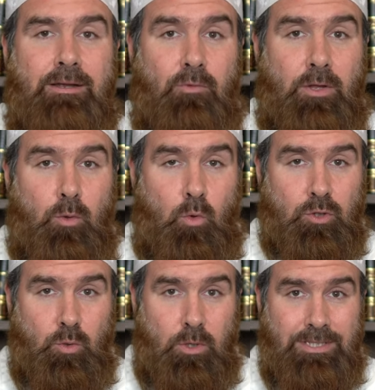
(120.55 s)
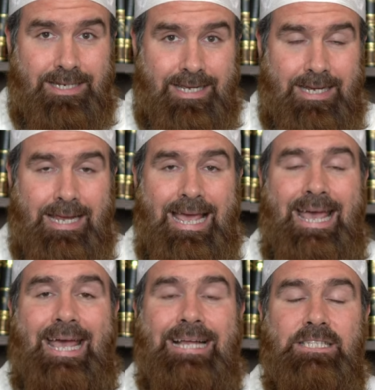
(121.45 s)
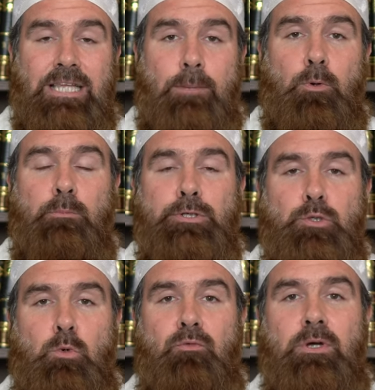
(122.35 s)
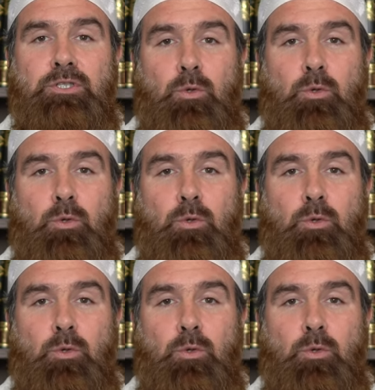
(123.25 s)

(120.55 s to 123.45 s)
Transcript: around the world to wear today, it's not permissible for us